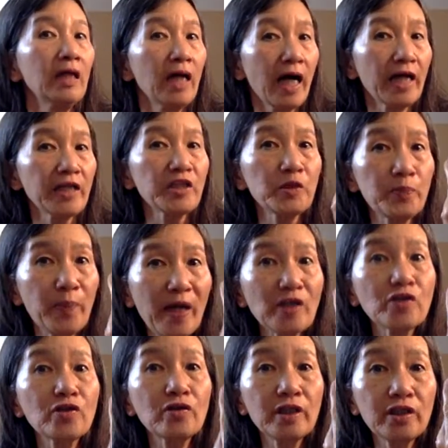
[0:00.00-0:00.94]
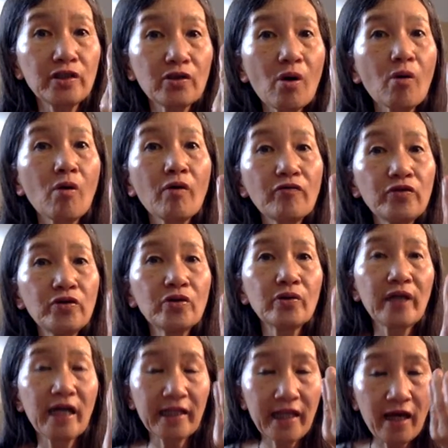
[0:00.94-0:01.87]
Especially those of you
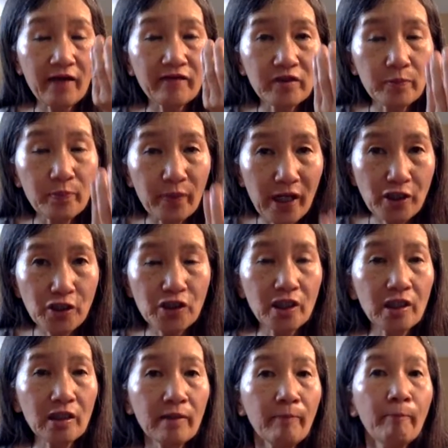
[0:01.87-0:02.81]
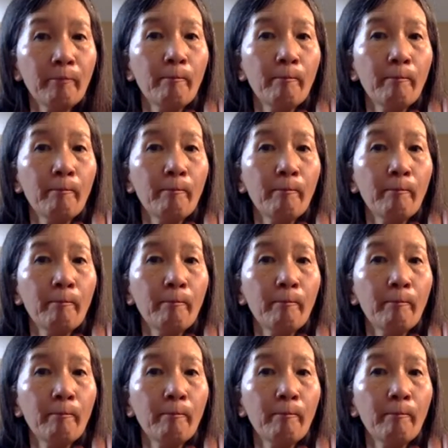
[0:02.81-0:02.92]
that have depression